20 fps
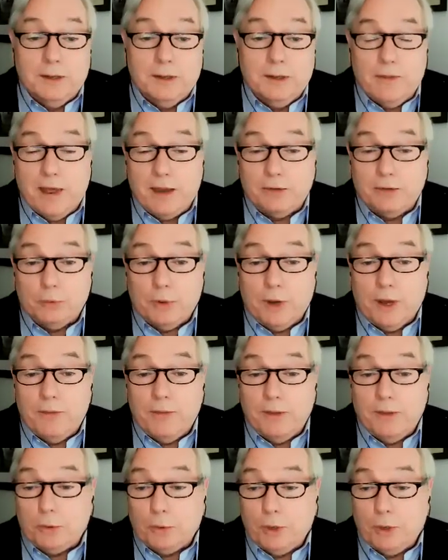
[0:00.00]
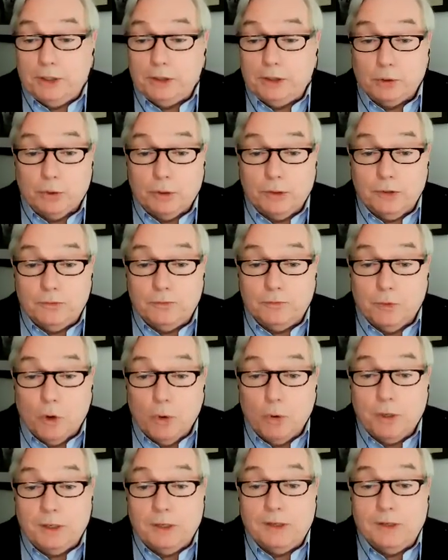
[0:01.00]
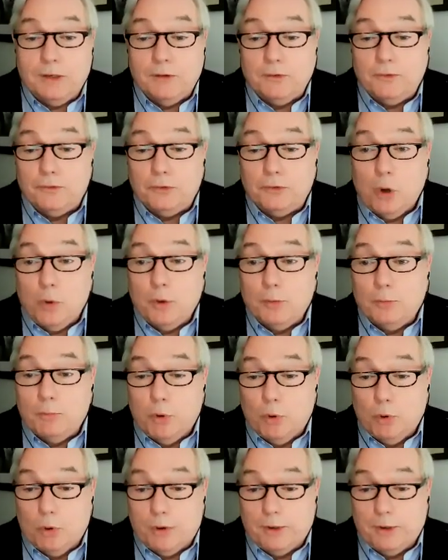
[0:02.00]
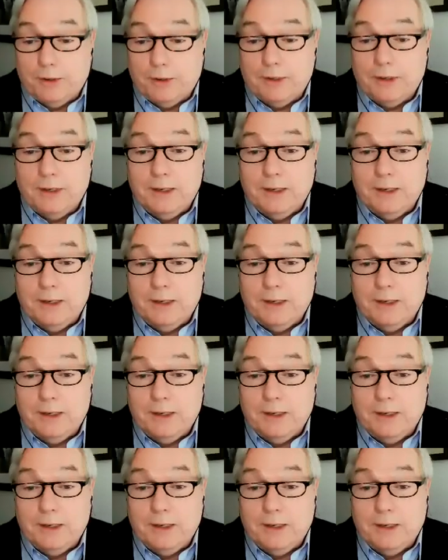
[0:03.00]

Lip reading: That is why I think ranked choice voting is so important.